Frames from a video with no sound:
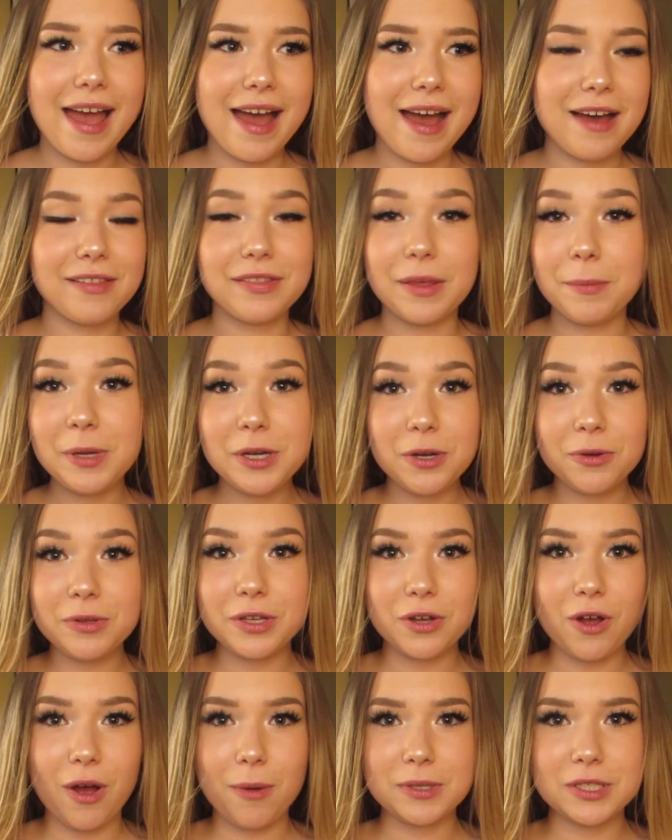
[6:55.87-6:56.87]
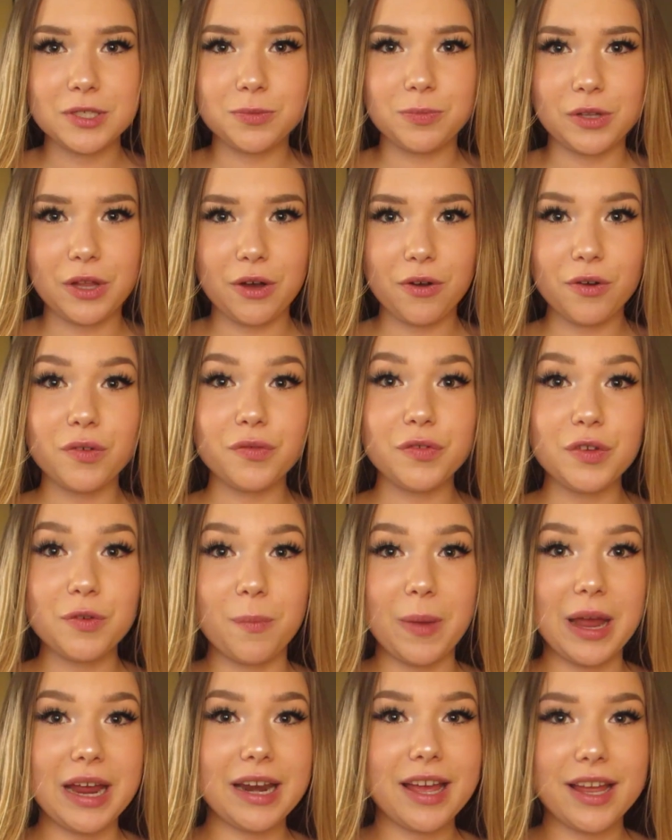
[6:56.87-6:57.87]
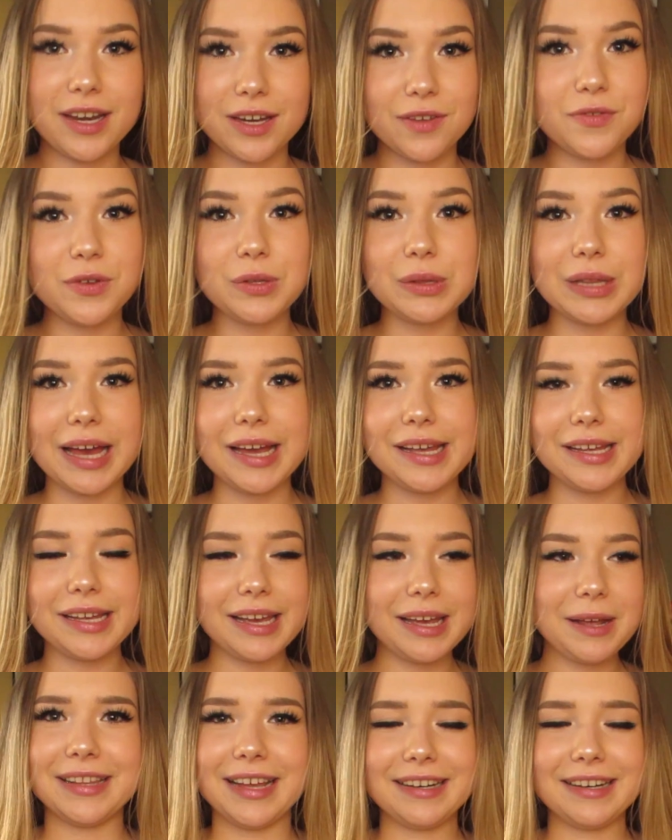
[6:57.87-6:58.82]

Let me know in the comments below if you made it and if you like it.